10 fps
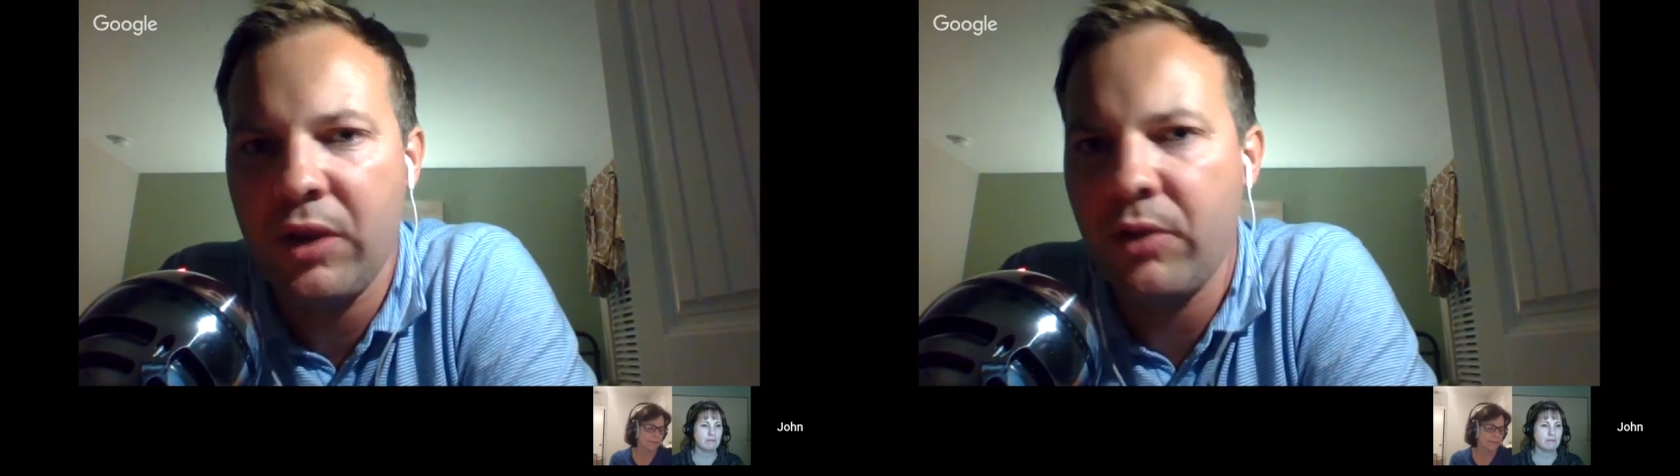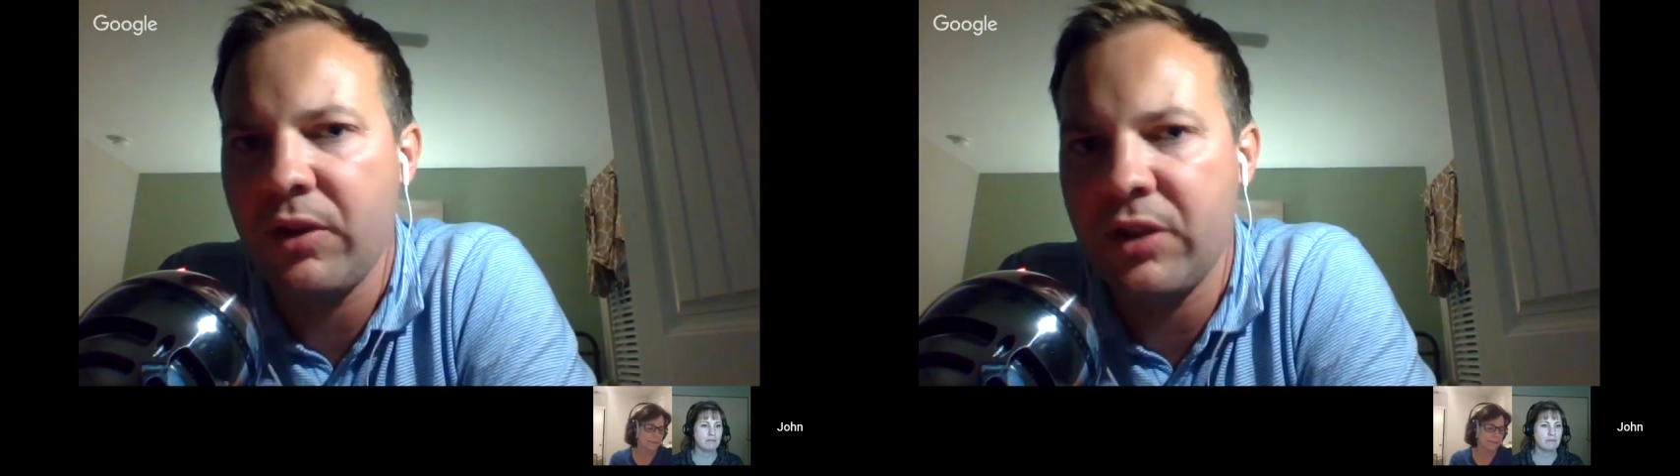
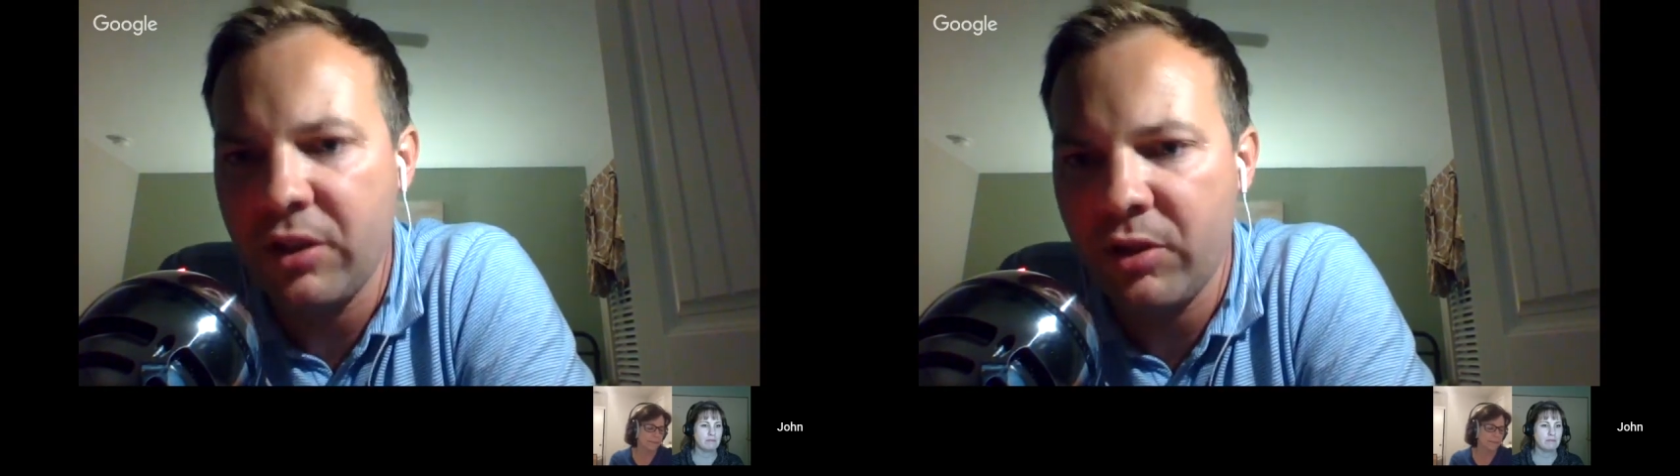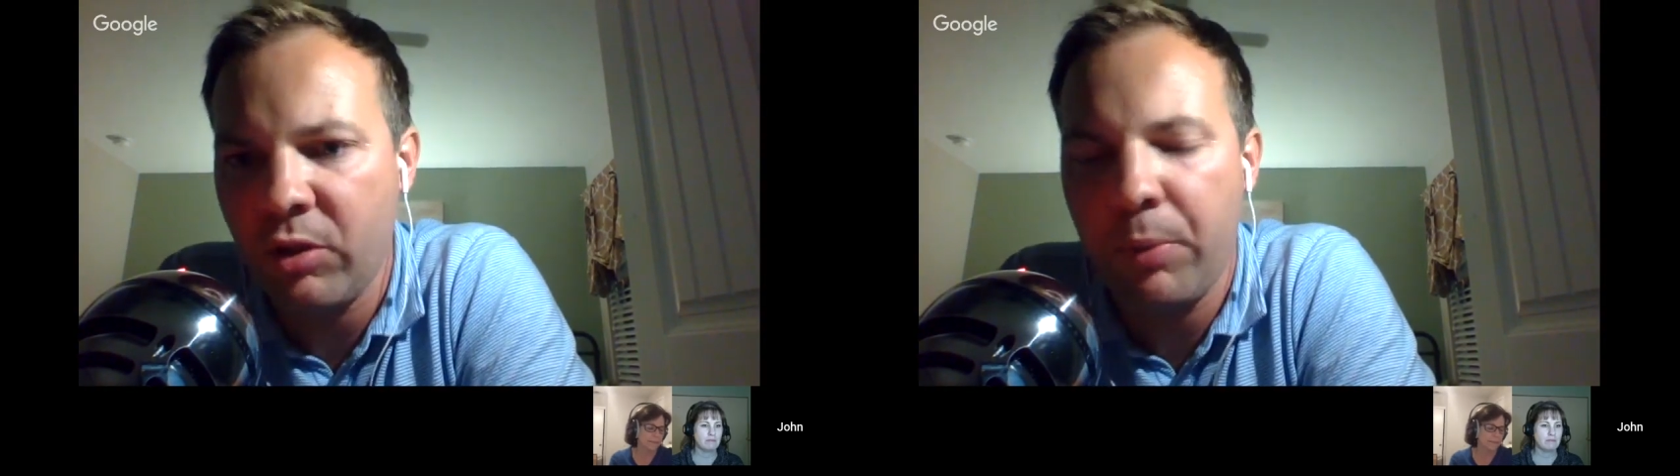either a
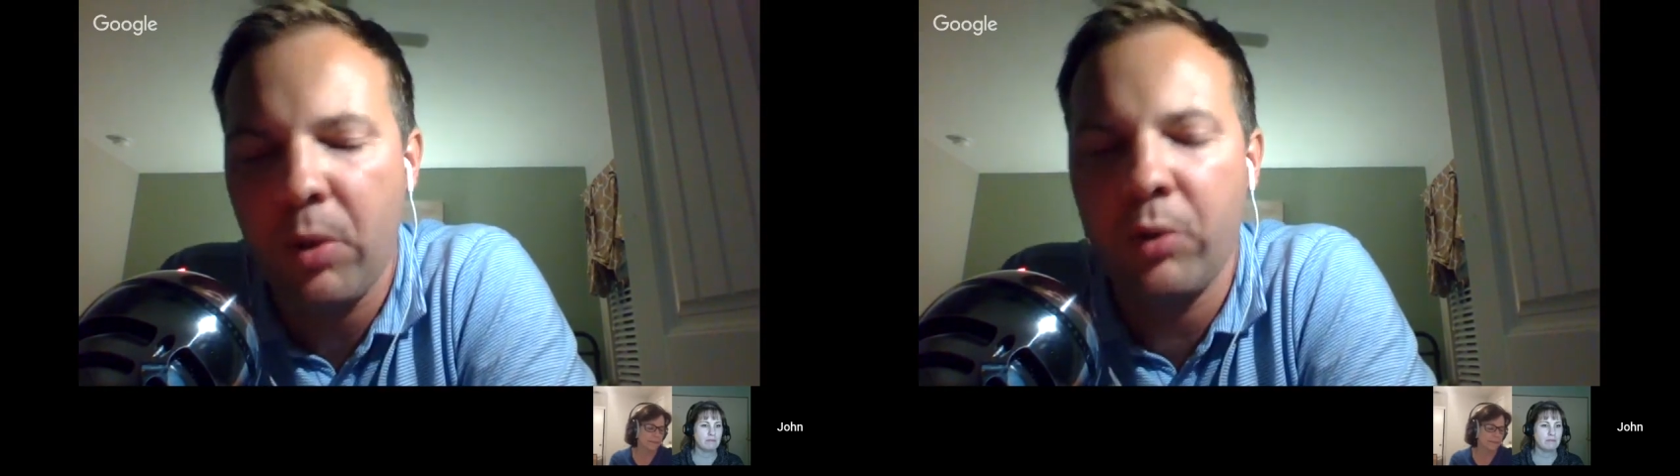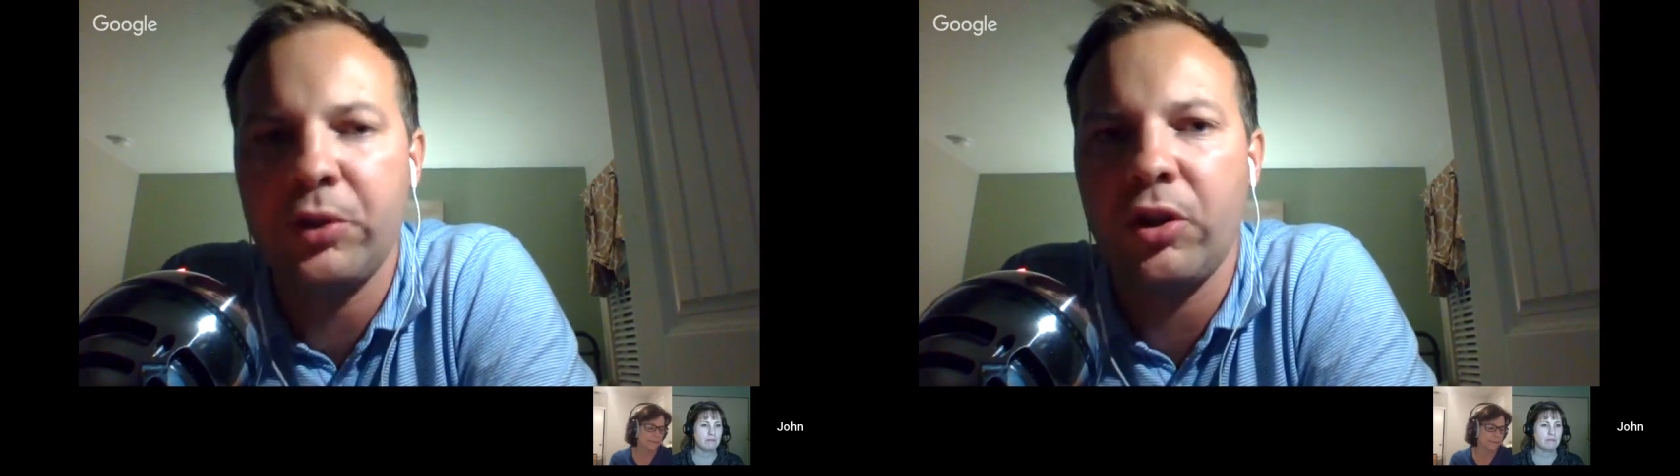digital
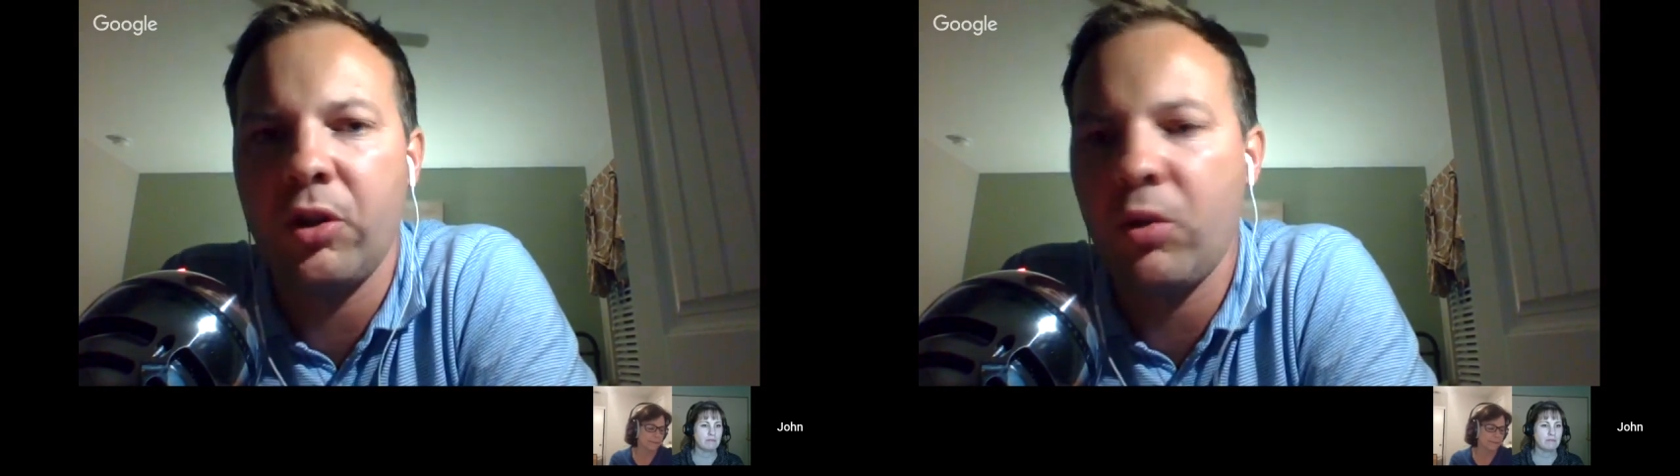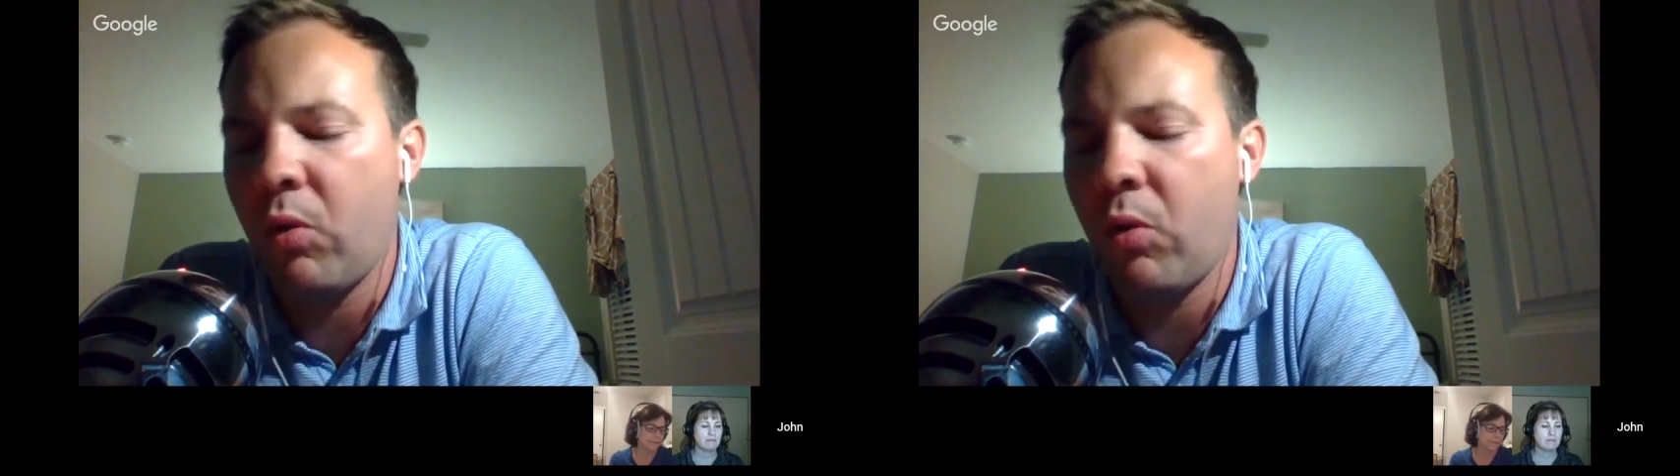poster